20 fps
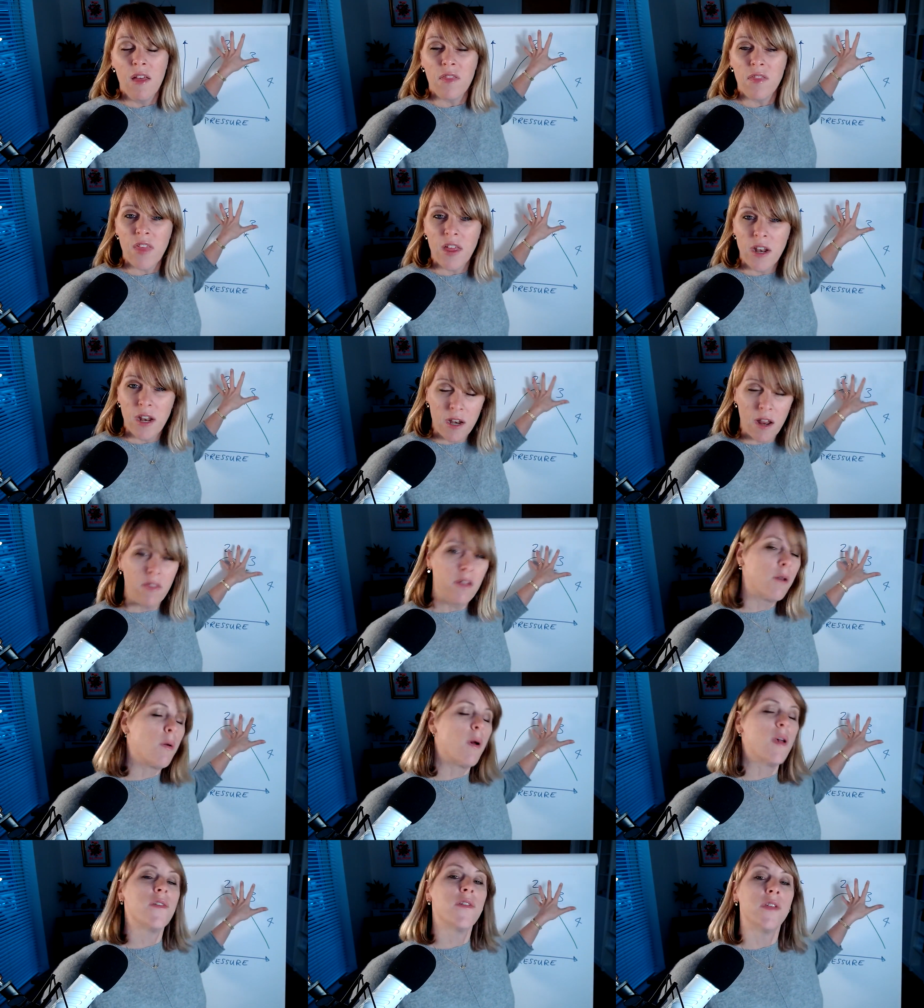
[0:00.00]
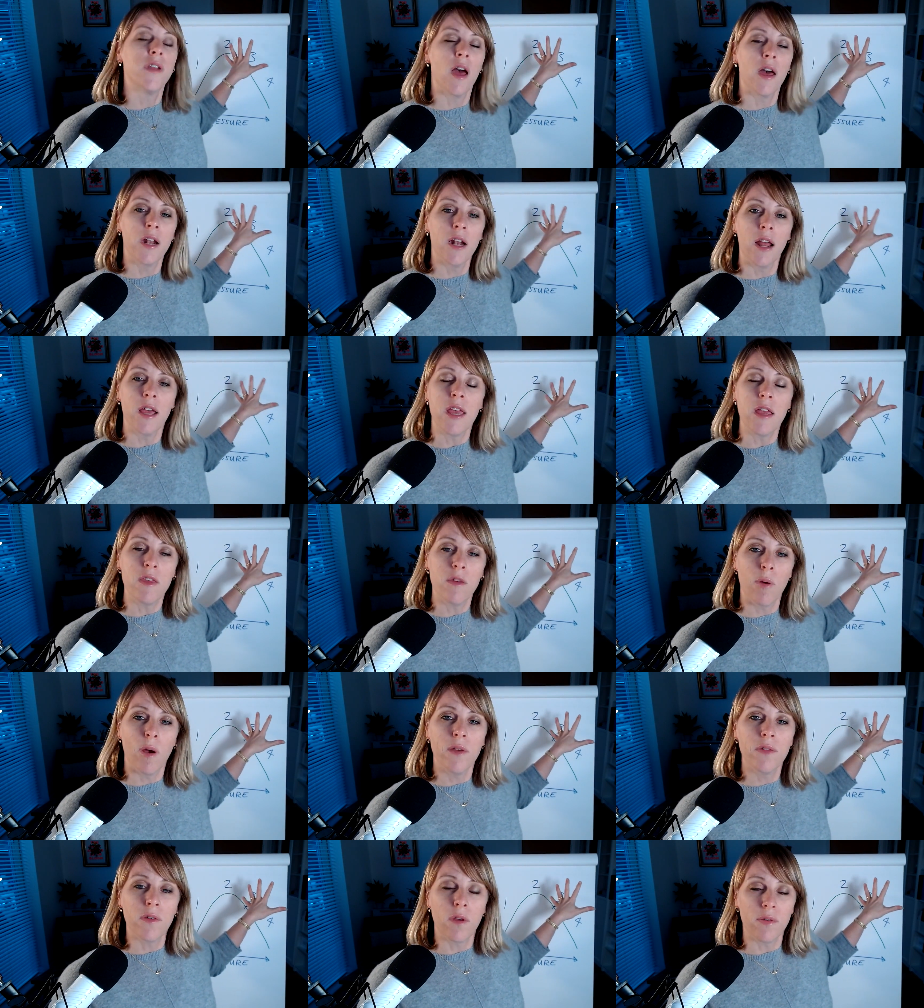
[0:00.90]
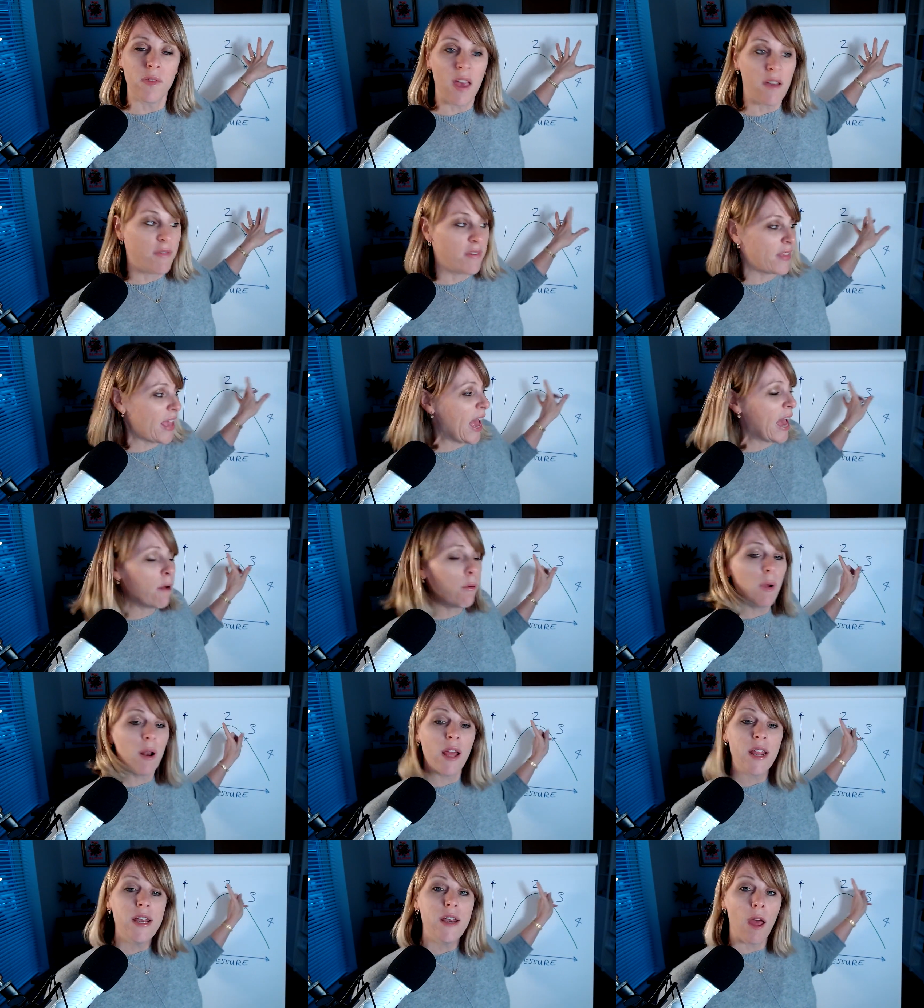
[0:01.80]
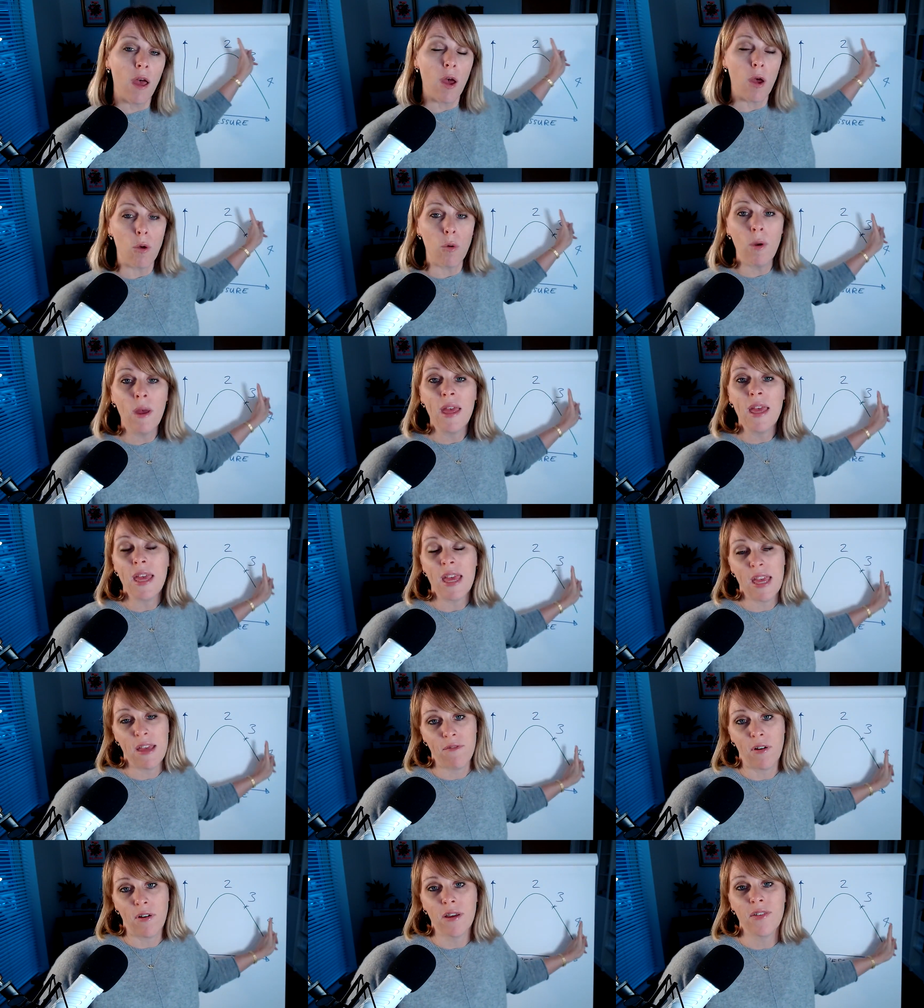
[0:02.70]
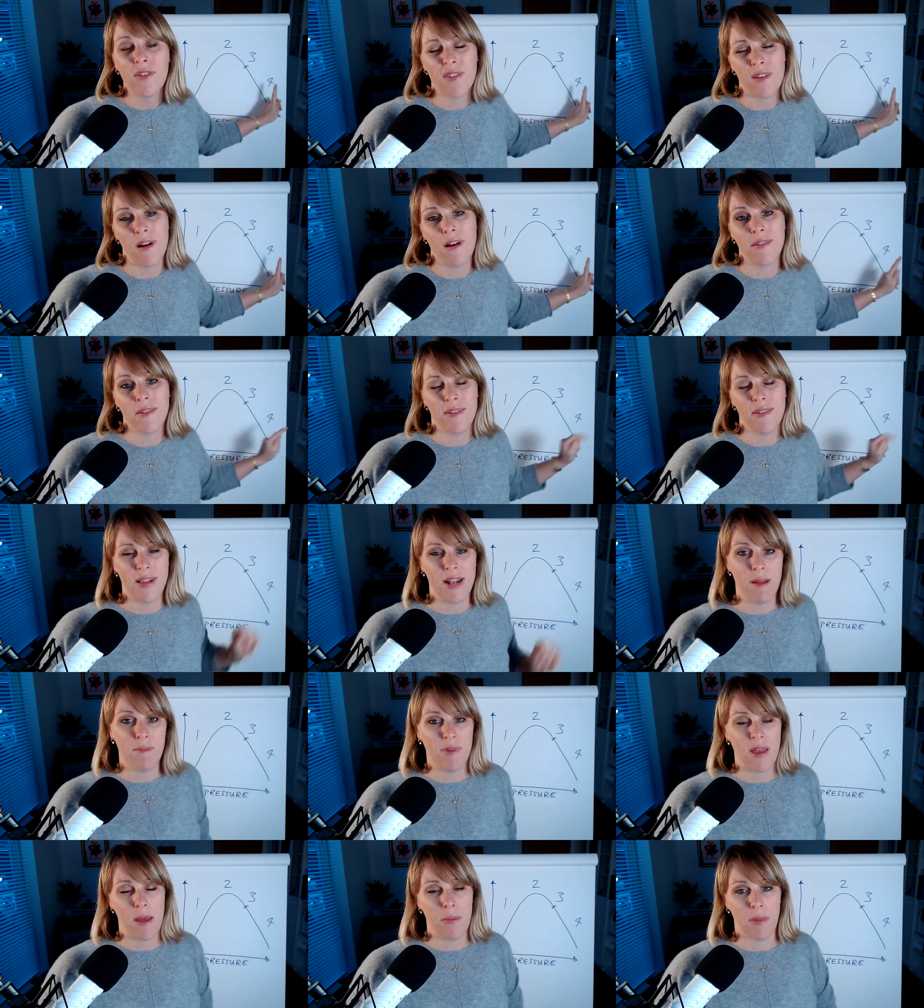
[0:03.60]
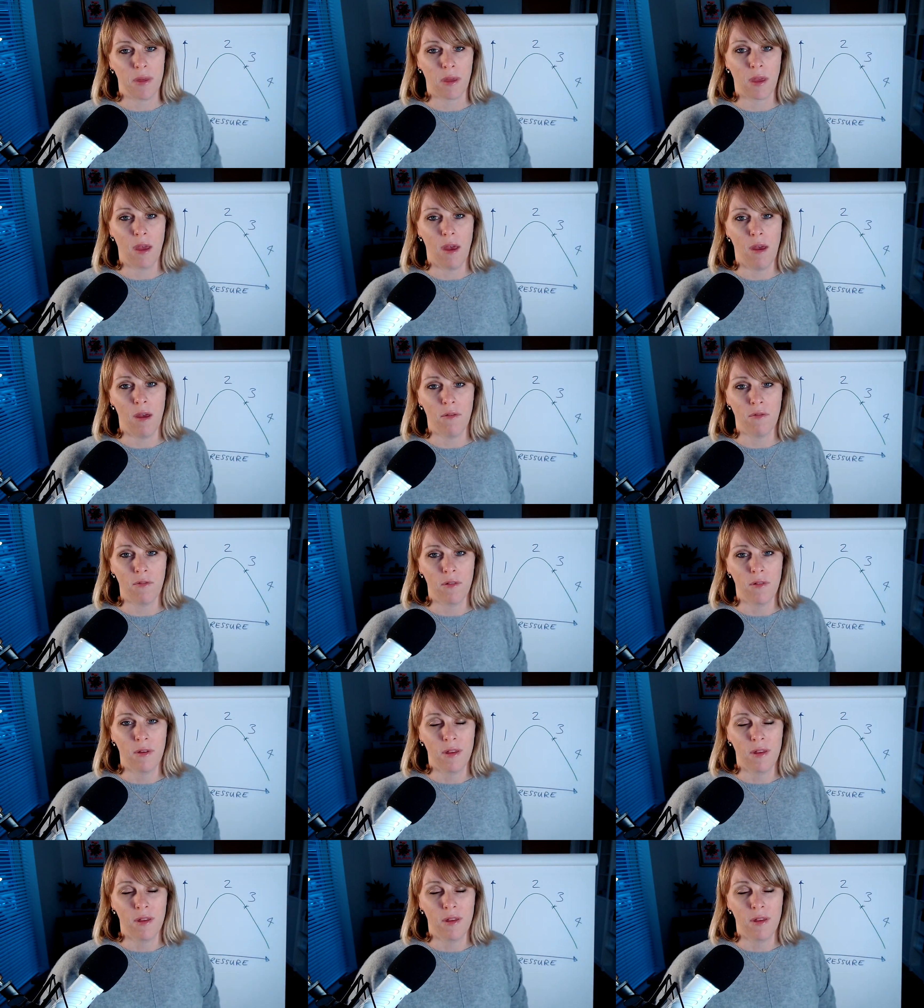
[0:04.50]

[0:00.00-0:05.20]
then another question I'd like you to ask yourself is, how will I know if I start to slip down the curve?